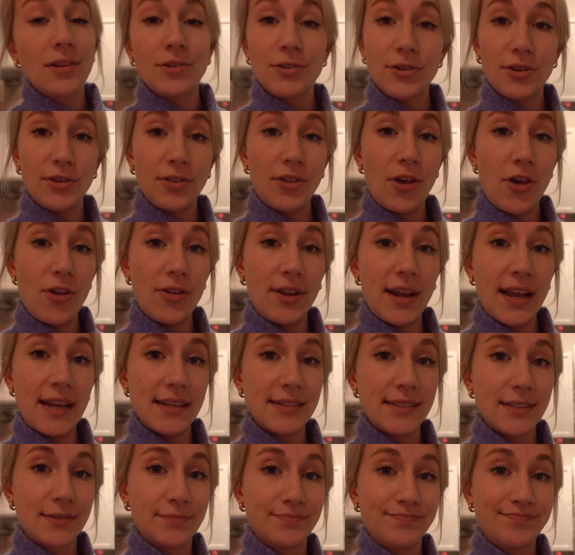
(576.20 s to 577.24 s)
during the
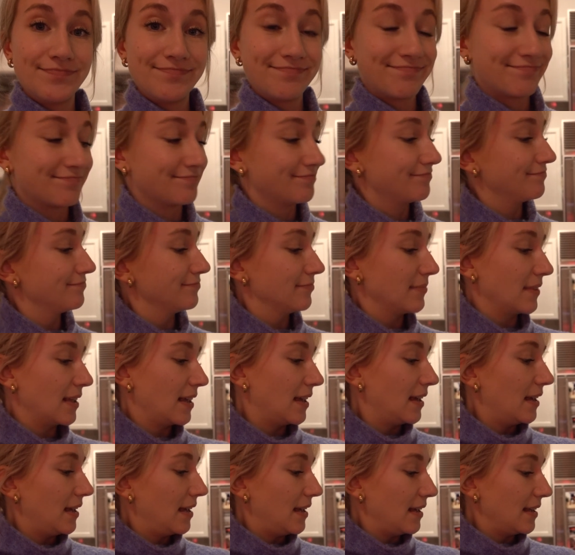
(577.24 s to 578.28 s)
holidays.
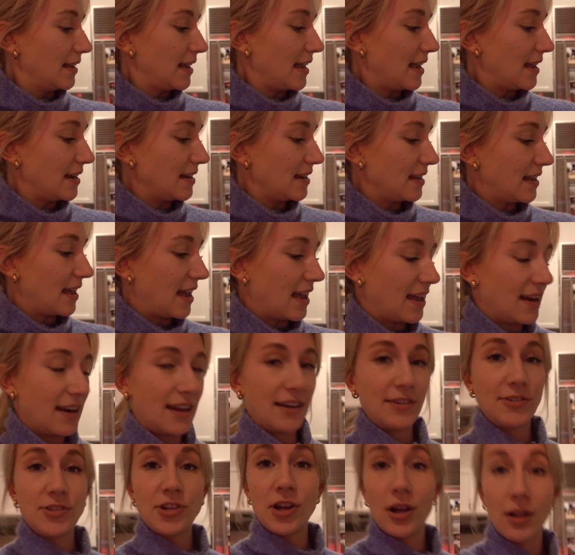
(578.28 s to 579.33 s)
Candy cane
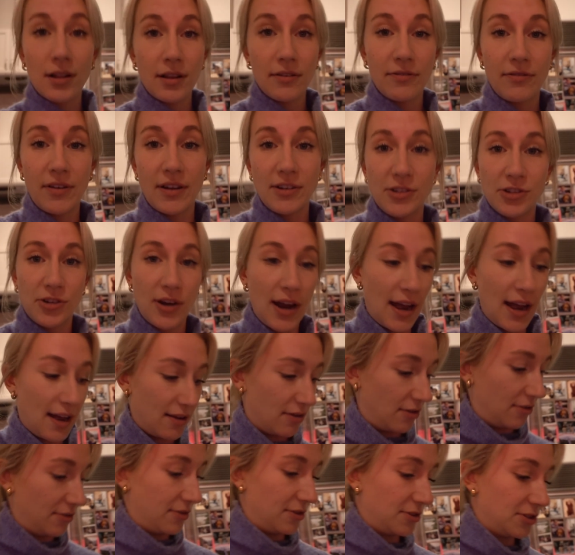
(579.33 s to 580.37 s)
and chocolate fudge
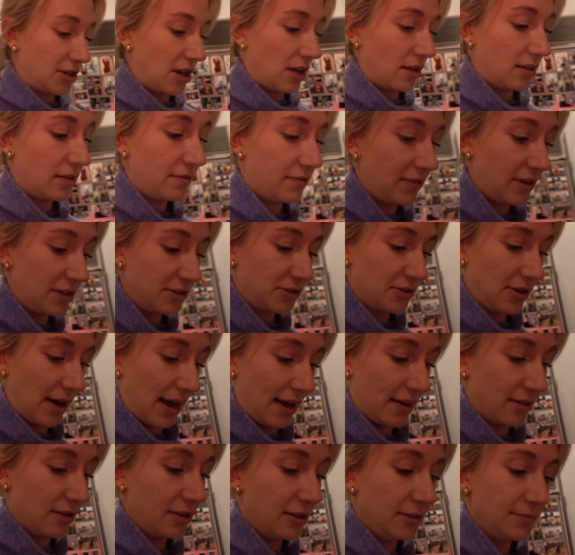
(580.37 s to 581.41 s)
crackle. The chocolate fudge
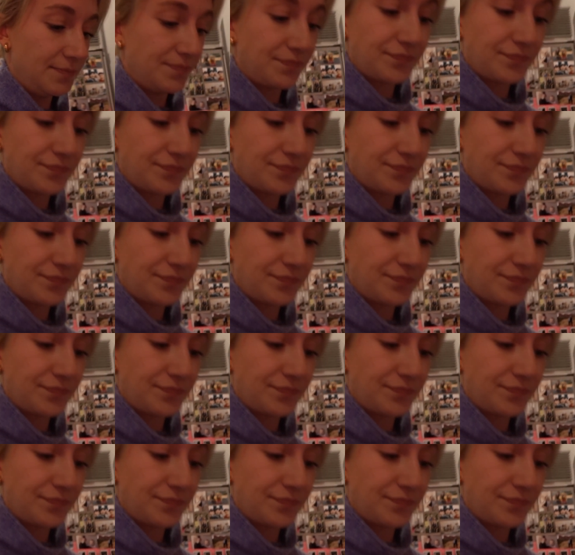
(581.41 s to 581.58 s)
crackle,